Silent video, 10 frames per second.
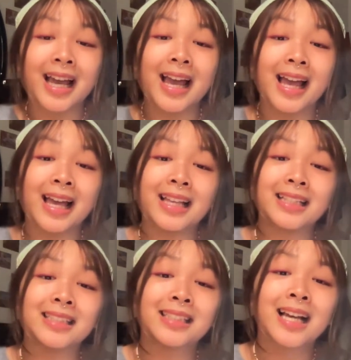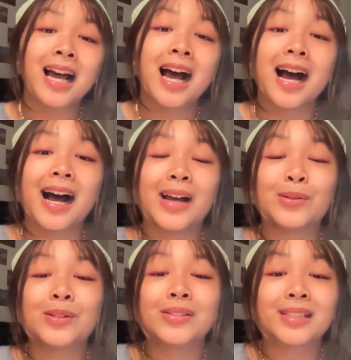and I
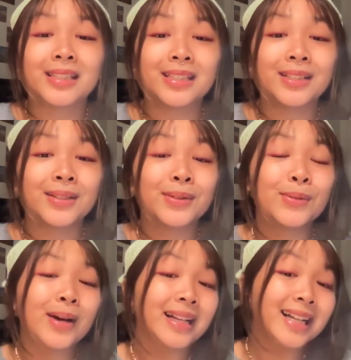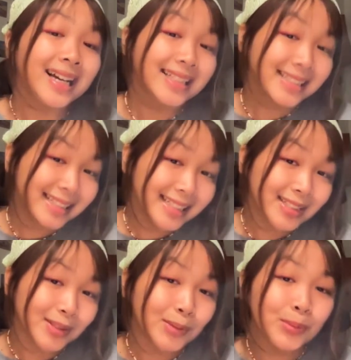will see you when I see
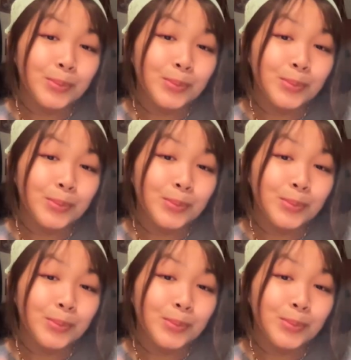you.